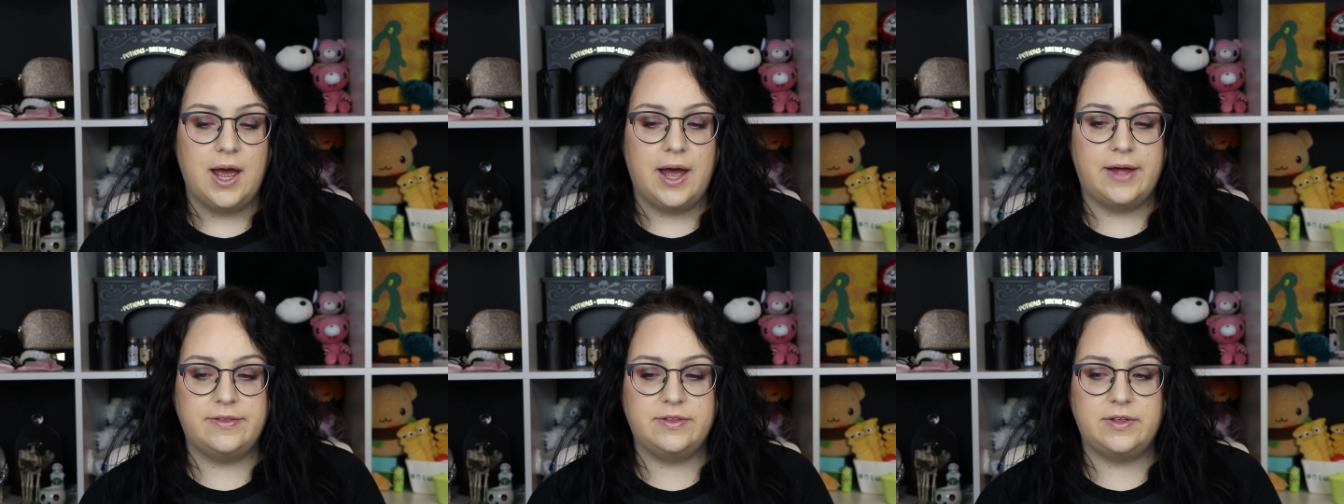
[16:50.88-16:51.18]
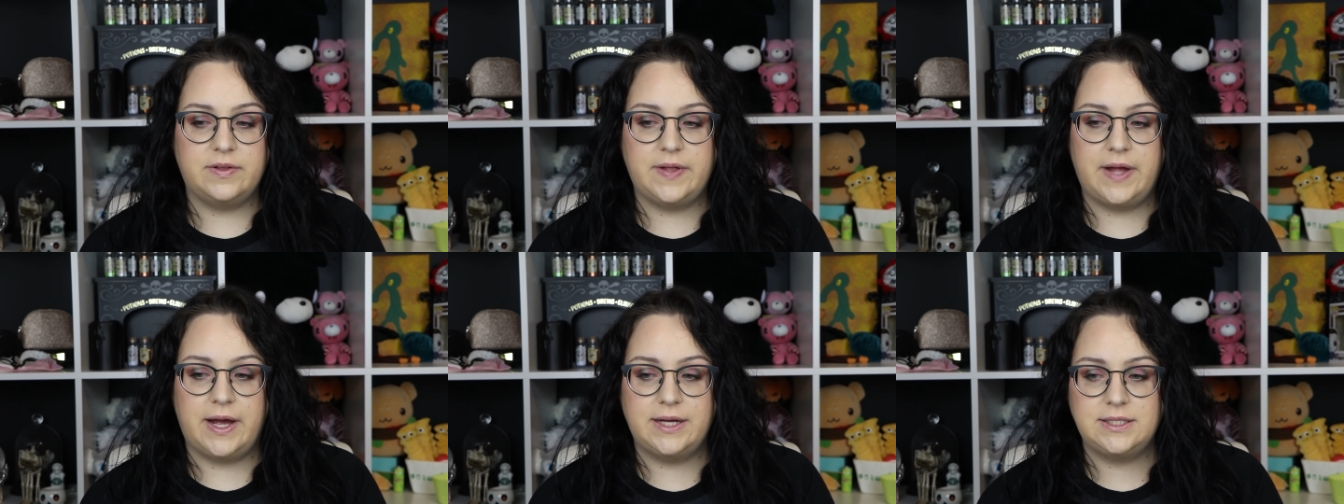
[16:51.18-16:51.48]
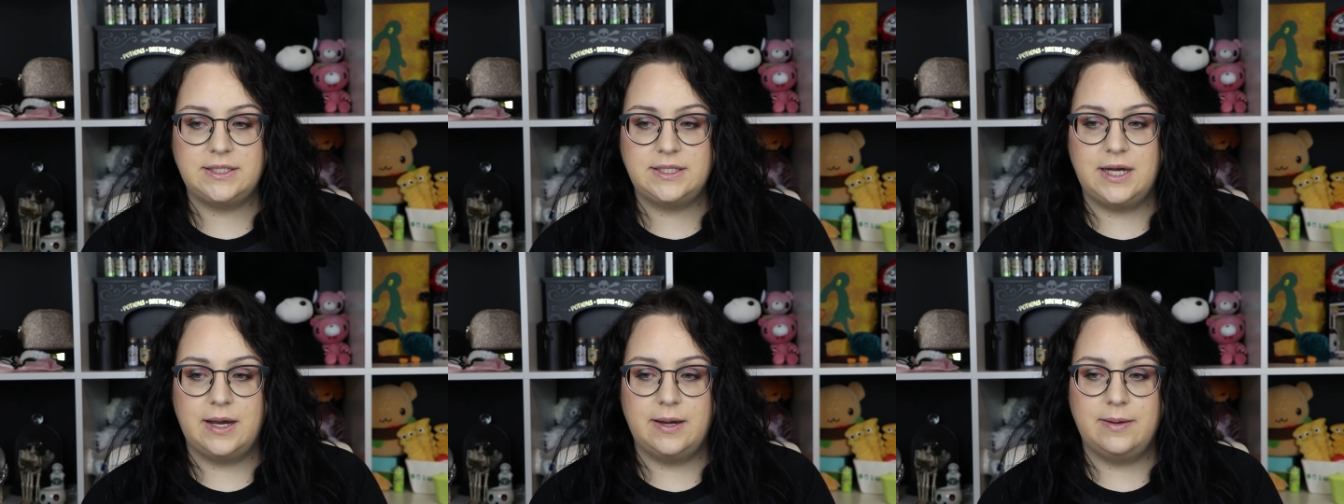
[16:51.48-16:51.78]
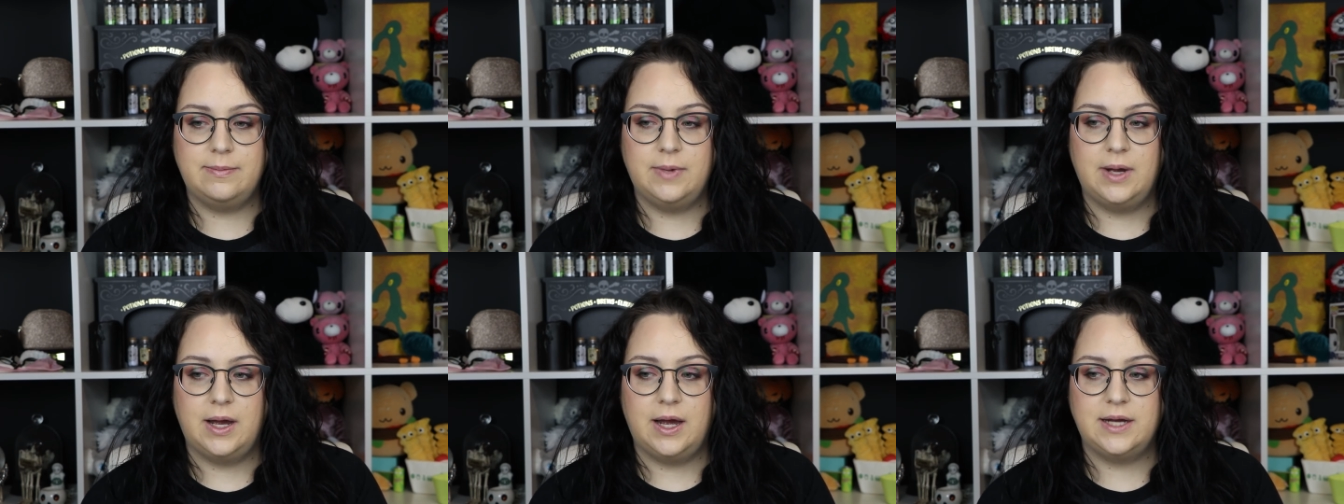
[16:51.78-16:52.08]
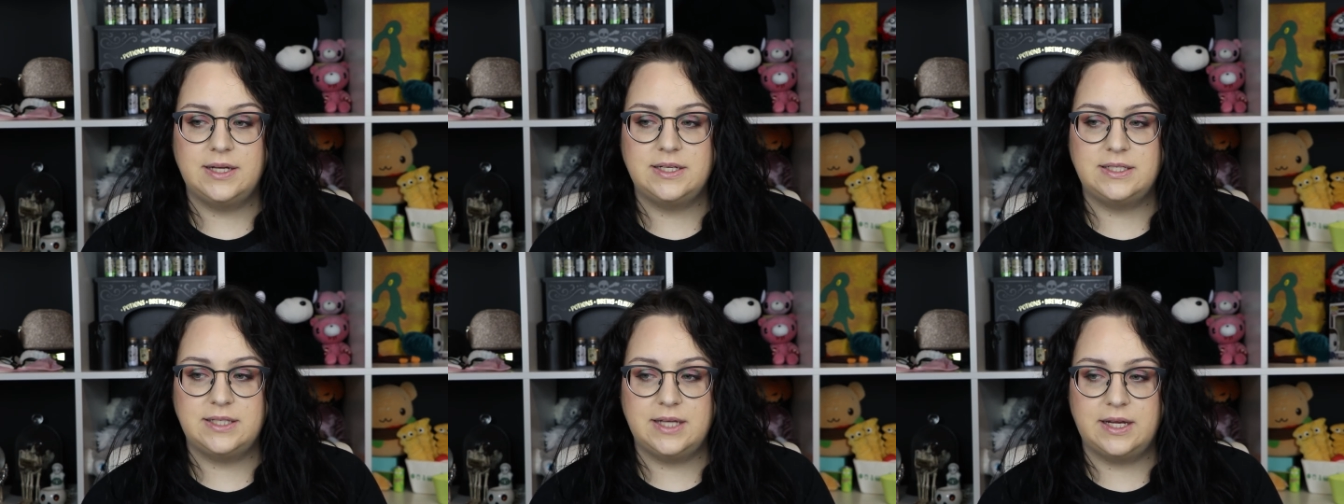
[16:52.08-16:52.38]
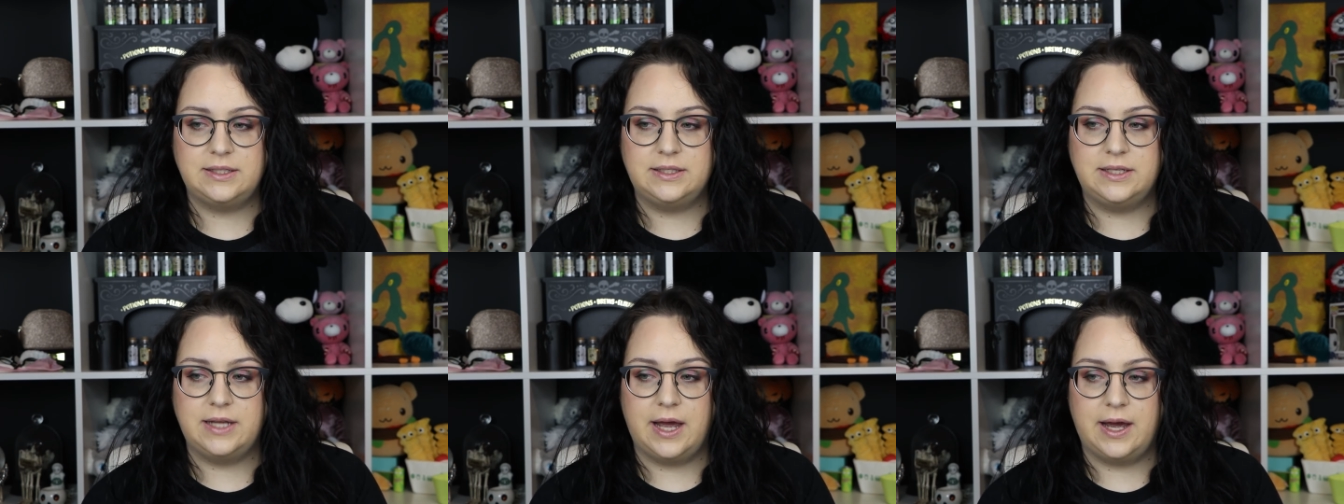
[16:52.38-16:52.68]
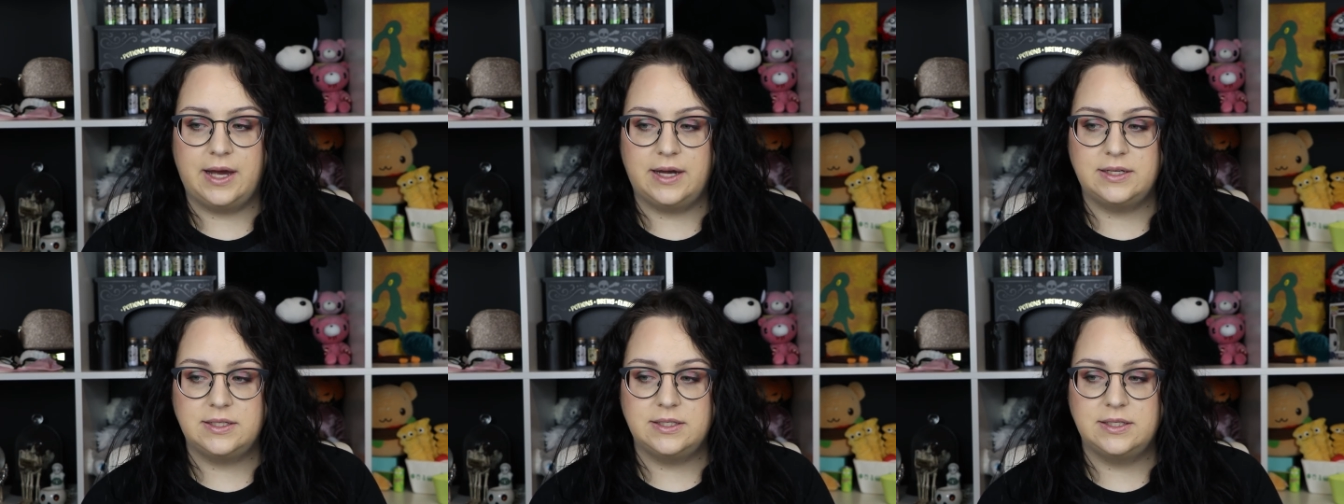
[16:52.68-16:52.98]
And the last time I said
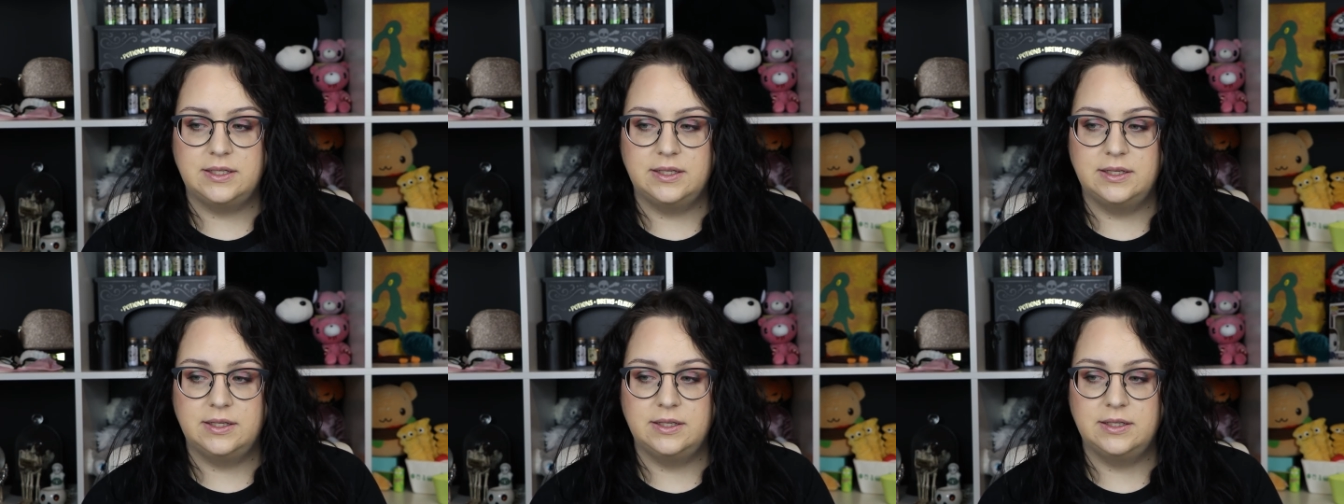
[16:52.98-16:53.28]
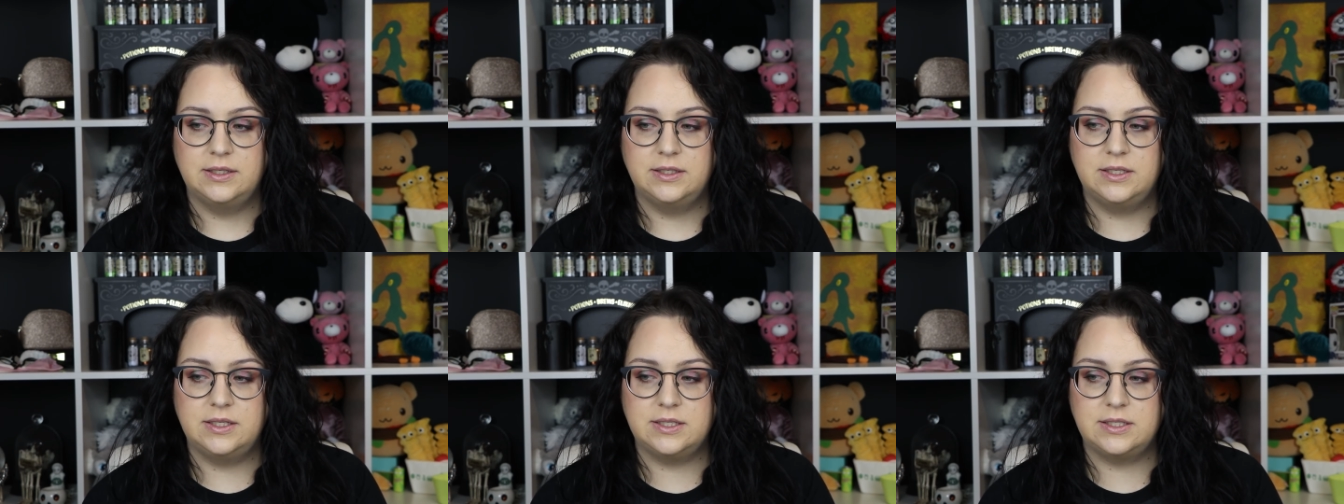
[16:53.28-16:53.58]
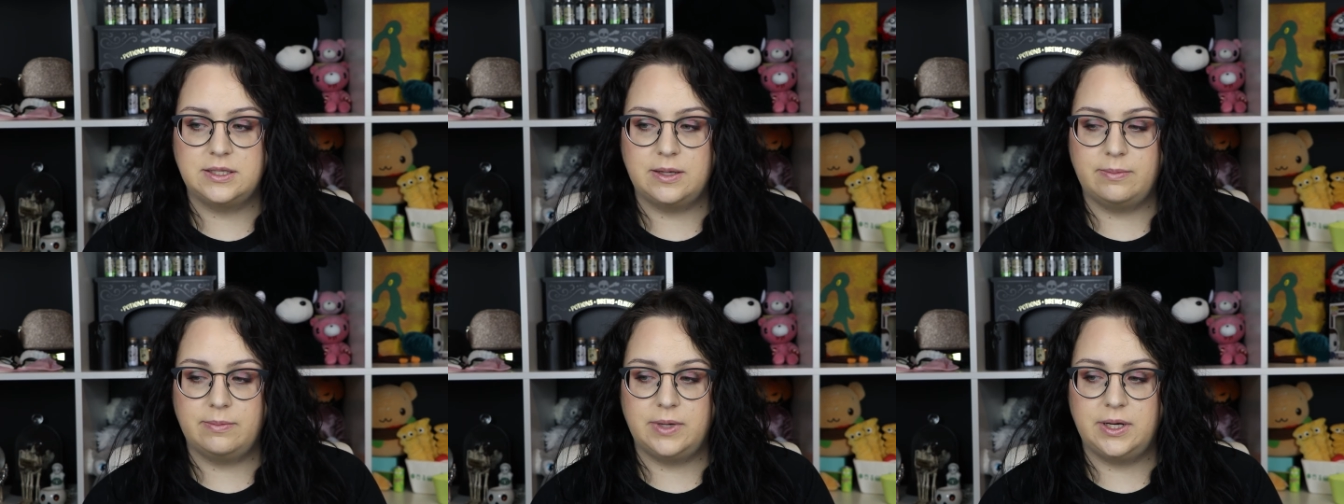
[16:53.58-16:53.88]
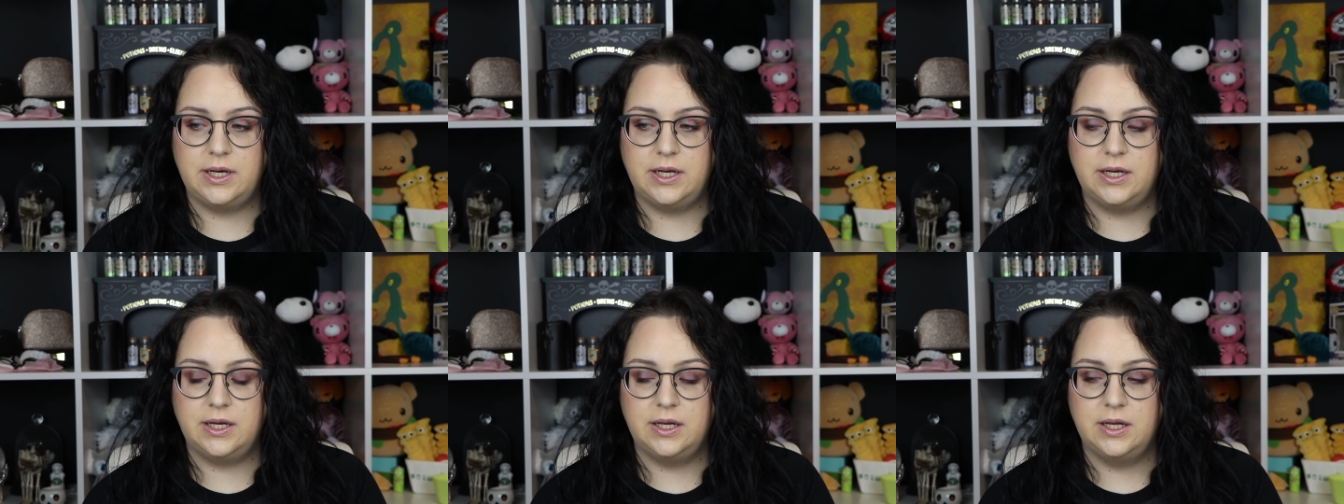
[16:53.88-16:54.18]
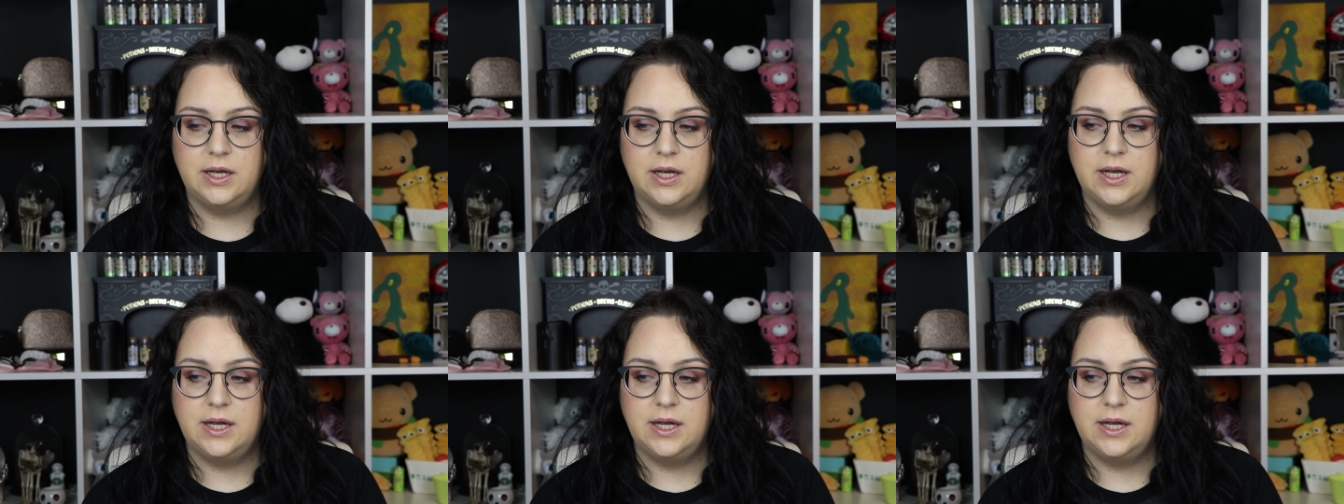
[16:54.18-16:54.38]
that to somebody,